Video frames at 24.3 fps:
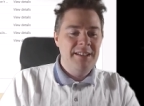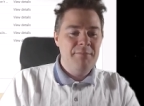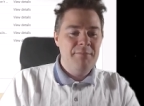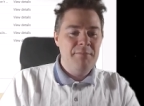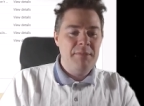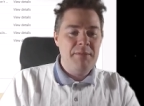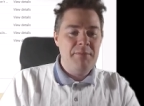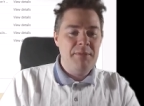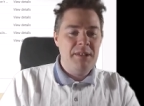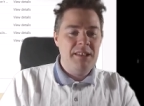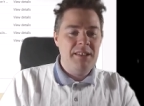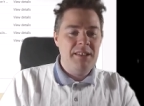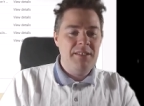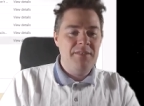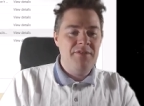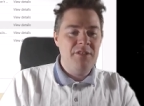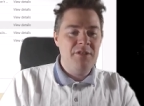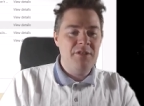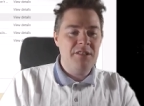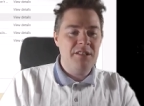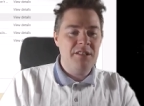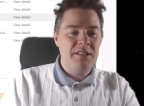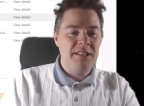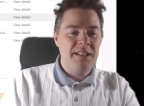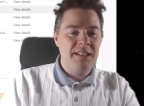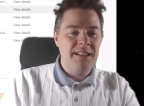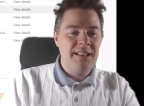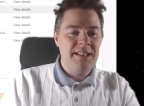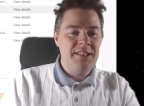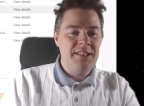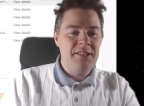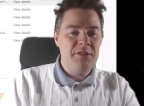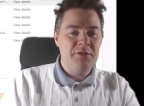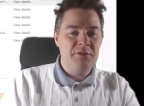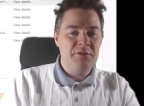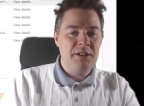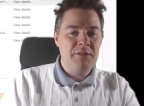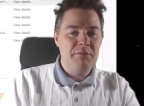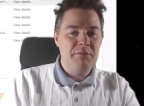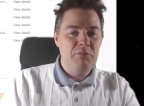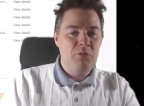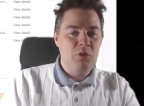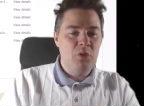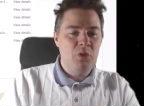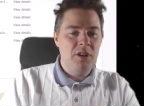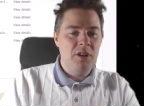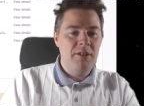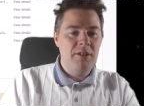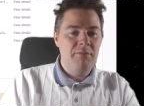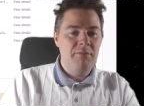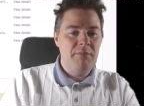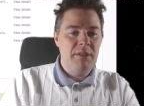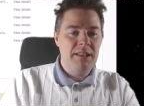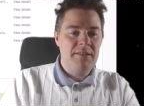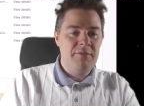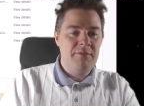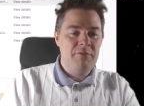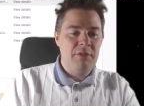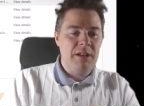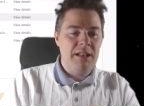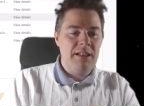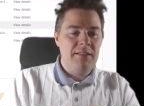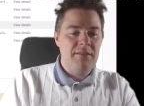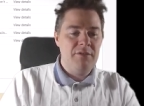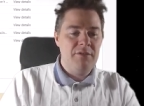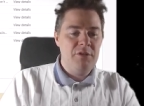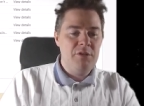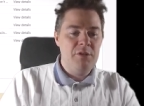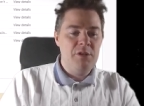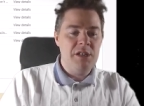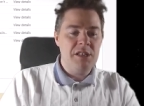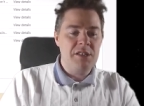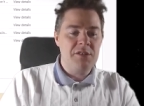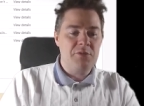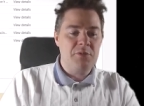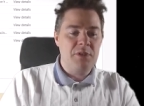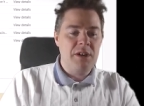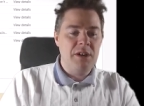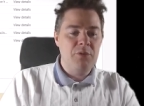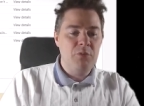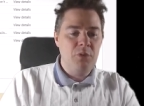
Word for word: Maybe in the future they'll let you run more, but well, you just run